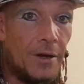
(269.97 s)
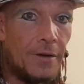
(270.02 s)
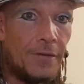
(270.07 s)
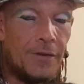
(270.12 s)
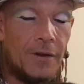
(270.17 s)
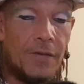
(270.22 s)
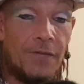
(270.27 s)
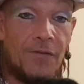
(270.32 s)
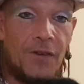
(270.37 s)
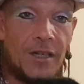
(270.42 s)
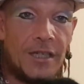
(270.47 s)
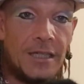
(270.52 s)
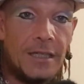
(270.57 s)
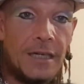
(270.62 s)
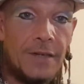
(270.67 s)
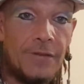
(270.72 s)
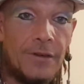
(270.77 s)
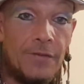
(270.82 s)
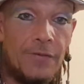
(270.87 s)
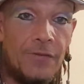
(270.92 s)
I mean, fucking
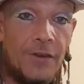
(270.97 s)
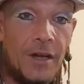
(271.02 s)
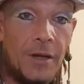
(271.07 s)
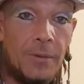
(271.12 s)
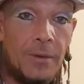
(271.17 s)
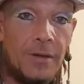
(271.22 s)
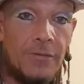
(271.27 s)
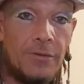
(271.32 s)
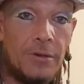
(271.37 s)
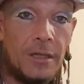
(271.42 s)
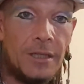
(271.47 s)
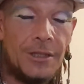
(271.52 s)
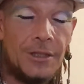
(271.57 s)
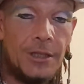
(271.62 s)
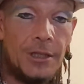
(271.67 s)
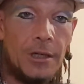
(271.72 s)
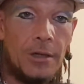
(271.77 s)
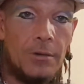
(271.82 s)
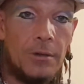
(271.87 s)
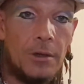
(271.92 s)
live in fear whenever I listen to
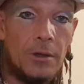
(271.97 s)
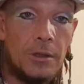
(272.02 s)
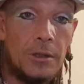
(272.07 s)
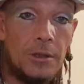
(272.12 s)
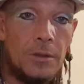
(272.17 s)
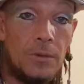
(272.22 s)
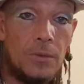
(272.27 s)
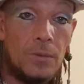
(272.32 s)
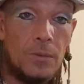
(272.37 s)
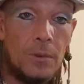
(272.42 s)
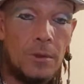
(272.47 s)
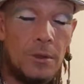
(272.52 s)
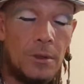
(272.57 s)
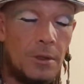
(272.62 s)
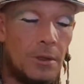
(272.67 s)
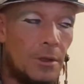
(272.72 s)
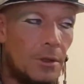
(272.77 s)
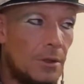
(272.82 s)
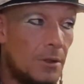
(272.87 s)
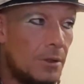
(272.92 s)
you lot at all.
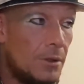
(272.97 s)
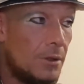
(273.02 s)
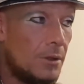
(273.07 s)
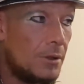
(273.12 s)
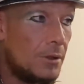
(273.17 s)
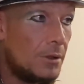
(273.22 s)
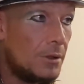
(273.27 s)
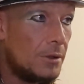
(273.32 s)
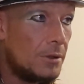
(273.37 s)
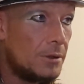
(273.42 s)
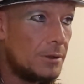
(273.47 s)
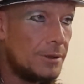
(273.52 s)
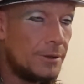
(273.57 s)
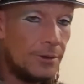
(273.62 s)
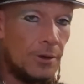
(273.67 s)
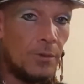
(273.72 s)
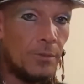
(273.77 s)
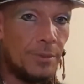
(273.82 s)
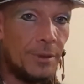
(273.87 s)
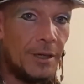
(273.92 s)

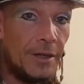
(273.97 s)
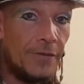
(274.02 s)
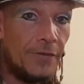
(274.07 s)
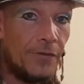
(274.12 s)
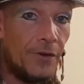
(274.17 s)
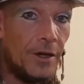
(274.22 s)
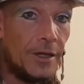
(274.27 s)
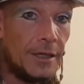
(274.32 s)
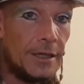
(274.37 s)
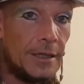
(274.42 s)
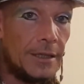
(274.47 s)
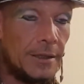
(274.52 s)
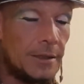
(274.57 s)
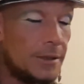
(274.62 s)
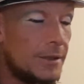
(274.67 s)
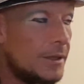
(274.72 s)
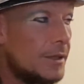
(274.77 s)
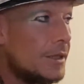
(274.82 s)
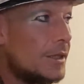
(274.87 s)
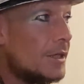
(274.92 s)
Not being funny.
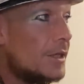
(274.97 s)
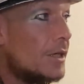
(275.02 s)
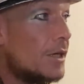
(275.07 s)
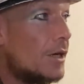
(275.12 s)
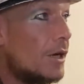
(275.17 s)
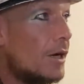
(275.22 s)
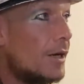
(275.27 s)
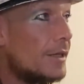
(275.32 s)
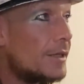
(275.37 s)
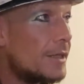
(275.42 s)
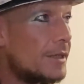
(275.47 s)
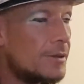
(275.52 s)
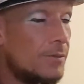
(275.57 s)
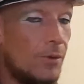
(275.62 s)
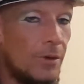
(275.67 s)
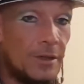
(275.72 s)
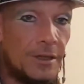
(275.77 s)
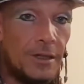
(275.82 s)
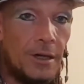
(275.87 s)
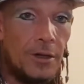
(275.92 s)
I think that's
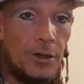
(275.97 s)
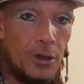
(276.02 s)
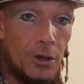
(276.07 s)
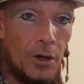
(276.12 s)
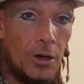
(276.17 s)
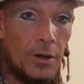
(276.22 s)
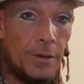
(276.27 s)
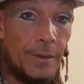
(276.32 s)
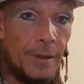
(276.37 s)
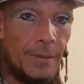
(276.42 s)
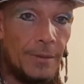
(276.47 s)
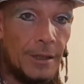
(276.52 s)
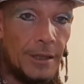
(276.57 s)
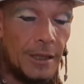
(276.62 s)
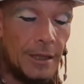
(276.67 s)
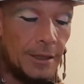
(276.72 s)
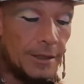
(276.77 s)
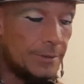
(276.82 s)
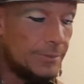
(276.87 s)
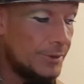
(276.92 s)
why a lot of people are
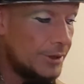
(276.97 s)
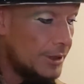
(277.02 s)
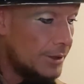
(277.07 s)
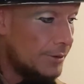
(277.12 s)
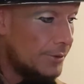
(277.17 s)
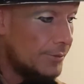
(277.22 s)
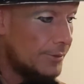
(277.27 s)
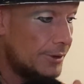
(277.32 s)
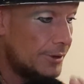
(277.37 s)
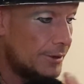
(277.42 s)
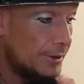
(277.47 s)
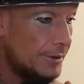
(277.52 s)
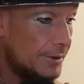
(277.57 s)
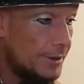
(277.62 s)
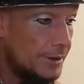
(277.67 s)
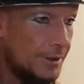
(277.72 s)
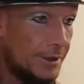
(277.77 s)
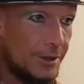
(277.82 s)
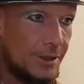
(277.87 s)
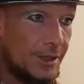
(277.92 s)
killing themselves.
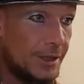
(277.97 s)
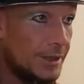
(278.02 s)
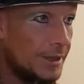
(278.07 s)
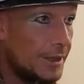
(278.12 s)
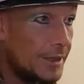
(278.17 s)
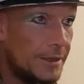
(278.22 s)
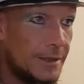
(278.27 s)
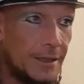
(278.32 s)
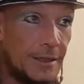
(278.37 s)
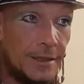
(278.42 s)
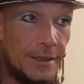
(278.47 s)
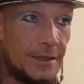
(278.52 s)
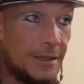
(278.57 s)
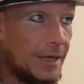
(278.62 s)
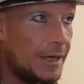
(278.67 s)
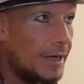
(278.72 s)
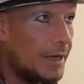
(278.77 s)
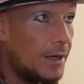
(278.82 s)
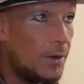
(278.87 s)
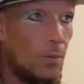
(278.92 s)
I just think this is
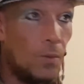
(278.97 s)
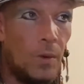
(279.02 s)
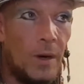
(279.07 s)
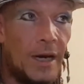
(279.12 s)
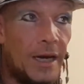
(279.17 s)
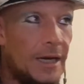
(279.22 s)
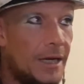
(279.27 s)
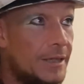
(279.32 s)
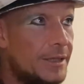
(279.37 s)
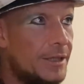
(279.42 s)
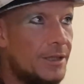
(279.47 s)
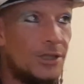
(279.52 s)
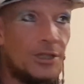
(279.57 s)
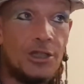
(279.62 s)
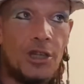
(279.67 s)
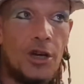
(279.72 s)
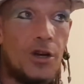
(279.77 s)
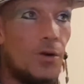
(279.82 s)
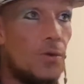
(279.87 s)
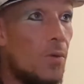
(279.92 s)
getting weird and
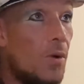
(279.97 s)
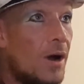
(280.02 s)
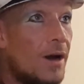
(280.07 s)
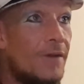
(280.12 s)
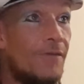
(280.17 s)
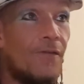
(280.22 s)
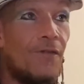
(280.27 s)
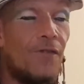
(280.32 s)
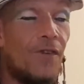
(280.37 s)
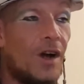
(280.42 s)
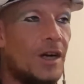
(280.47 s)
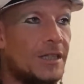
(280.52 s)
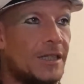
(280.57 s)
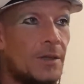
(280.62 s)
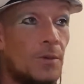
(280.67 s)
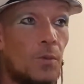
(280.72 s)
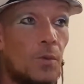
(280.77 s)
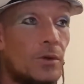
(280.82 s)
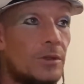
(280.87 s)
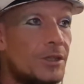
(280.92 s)
no one
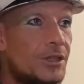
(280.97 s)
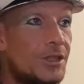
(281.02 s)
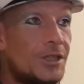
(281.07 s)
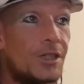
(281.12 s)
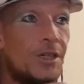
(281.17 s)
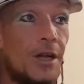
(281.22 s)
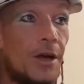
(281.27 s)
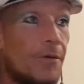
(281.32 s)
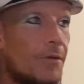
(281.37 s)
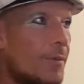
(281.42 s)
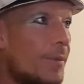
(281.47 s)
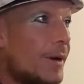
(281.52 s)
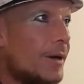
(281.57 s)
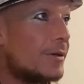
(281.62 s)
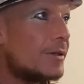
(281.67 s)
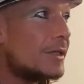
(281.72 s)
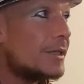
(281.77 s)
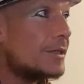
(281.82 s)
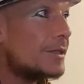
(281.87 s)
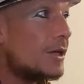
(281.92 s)
fucking wants to know
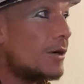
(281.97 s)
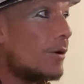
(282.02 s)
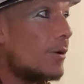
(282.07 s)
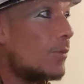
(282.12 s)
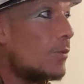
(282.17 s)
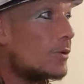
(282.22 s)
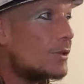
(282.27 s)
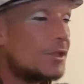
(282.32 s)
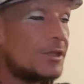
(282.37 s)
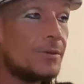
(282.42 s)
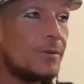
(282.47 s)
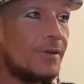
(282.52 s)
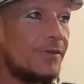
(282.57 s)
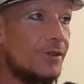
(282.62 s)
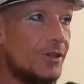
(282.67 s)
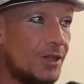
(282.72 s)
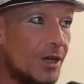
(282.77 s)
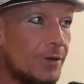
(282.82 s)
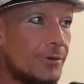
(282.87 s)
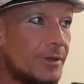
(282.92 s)
about it. No one wants to
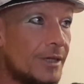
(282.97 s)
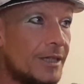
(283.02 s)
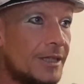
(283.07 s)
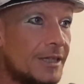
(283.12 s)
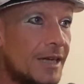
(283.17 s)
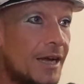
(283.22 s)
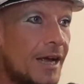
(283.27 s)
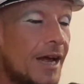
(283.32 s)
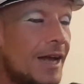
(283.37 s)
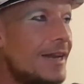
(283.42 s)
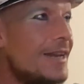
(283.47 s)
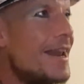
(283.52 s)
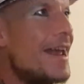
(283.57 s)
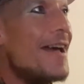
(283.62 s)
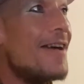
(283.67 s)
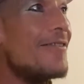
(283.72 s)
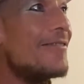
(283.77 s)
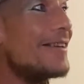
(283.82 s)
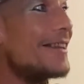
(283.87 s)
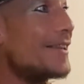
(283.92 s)
even notice. No,
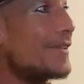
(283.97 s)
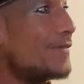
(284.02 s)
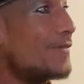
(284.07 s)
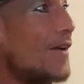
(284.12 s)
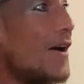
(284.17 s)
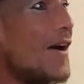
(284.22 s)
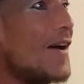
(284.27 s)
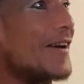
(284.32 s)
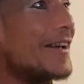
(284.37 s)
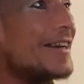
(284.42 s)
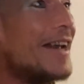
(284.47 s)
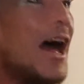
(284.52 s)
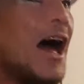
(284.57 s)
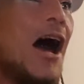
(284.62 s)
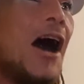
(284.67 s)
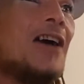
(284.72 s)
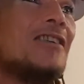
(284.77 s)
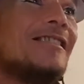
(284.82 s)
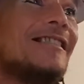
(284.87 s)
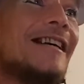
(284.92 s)
it's fine.
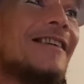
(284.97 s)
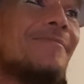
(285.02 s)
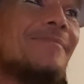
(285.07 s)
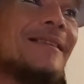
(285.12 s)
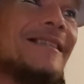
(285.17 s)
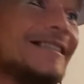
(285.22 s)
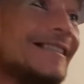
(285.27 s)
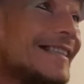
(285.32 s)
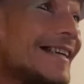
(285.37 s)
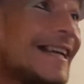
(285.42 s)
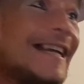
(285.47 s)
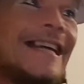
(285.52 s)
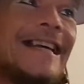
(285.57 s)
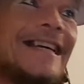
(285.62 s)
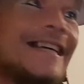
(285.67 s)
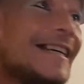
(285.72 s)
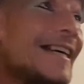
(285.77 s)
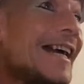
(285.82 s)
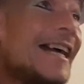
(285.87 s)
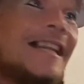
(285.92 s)
Oh, don't be
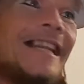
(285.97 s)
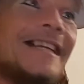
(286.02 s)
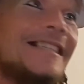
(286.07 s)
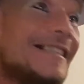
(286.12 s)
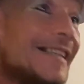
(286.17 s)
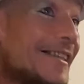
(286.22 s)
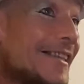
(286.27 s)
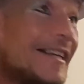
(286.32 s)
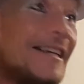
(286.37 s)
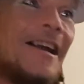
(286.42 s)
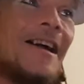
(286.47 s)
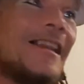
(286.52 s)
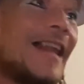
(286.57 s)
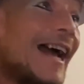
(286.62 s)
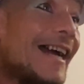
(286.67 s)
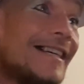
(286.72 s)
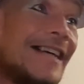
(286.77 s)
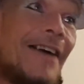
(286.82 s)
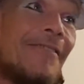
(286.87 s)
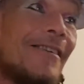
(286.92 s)
silly. There's nothing like
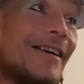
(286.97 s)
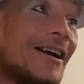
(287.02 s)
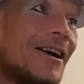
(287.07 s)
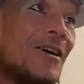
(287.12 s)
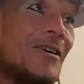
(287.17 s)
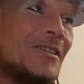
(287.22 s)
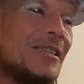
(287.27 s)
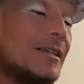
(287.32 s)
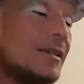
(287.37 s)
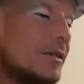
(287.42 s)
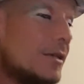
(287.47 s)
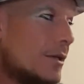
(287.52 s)
that going on.